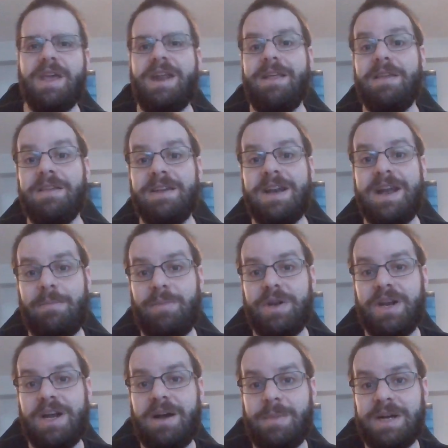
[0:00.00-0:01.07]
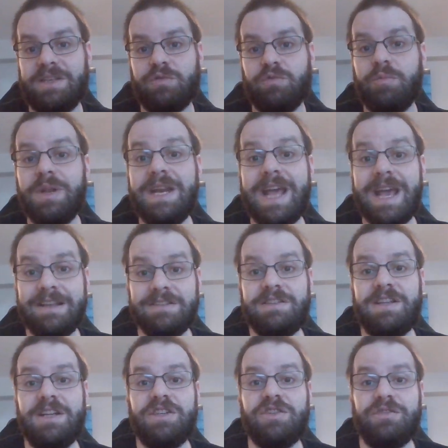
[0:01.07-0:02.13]
And I think that not beating Hamas would be an
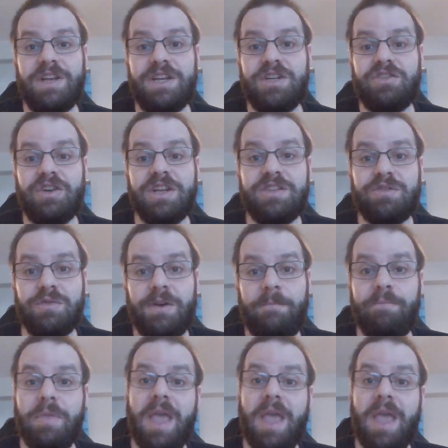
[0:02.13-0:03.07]
existential danger to Israel.